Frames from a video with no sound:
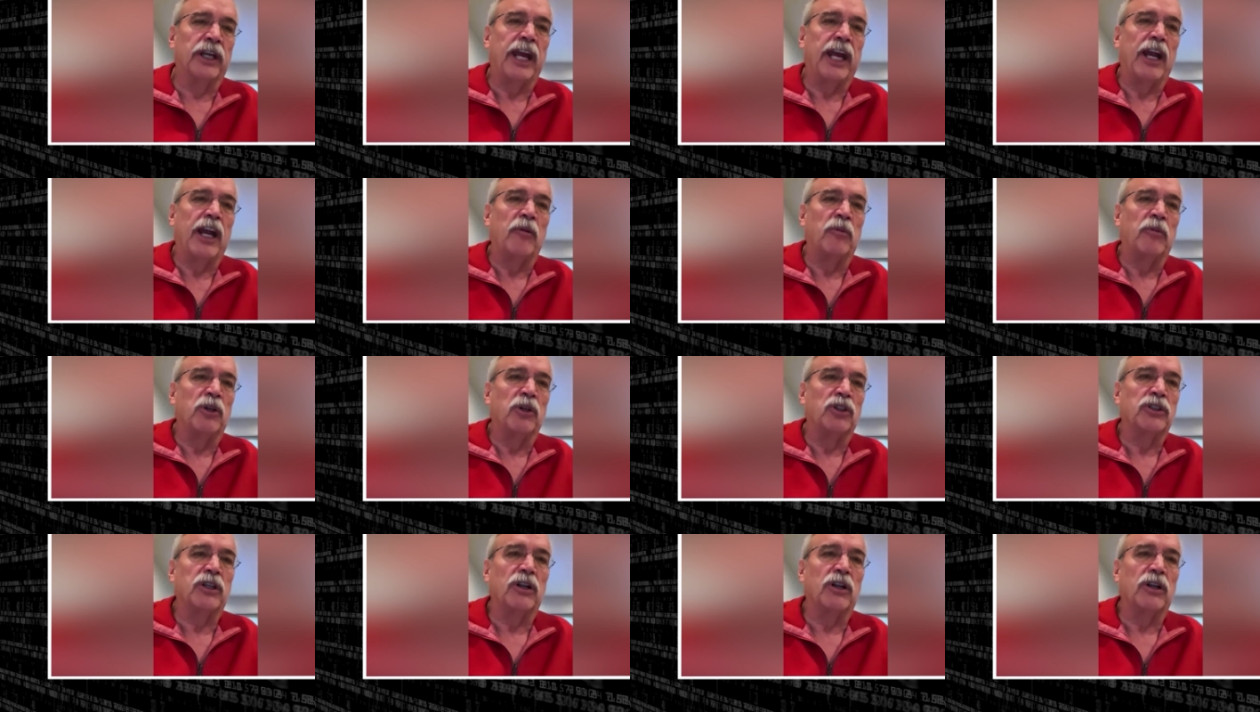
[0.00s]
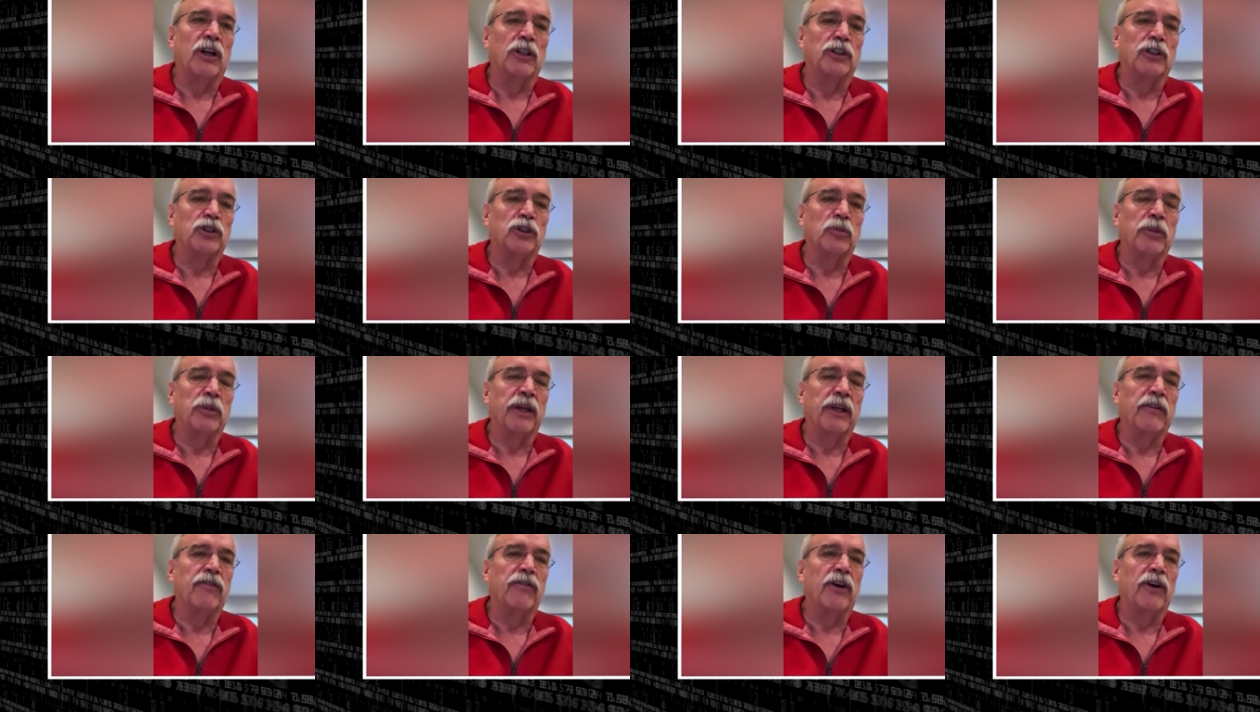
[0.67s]
cameras could also
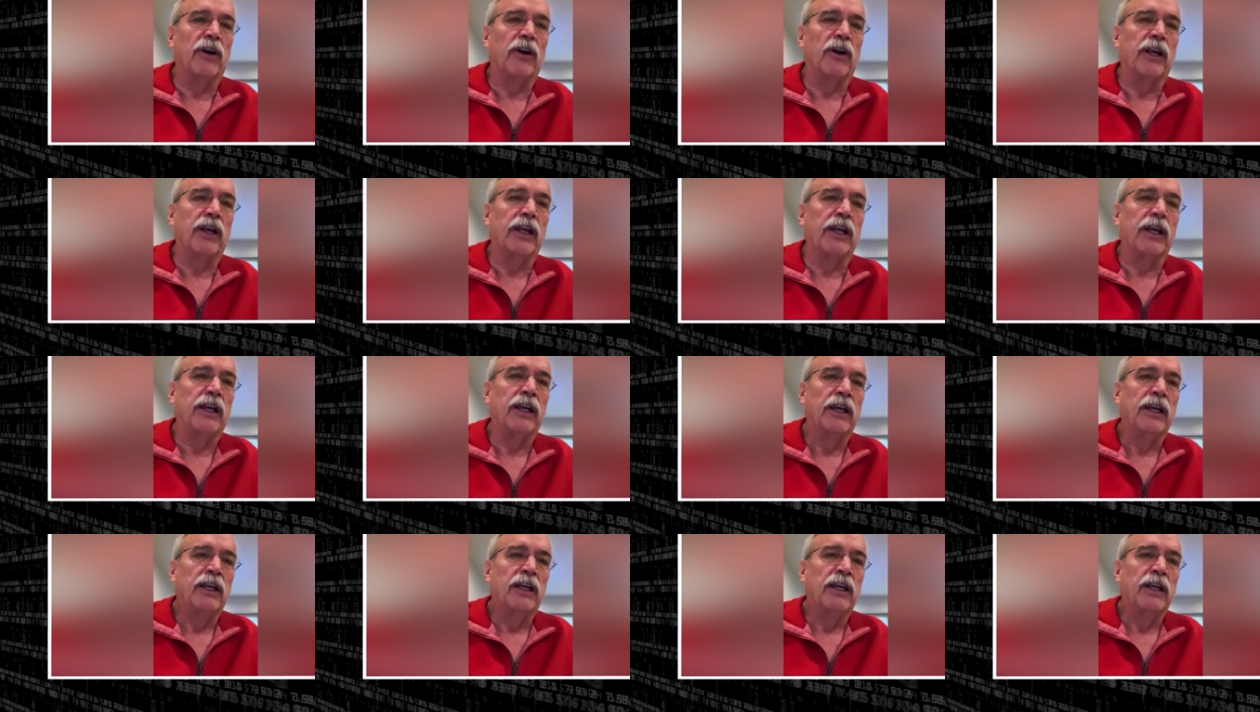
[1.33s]
be very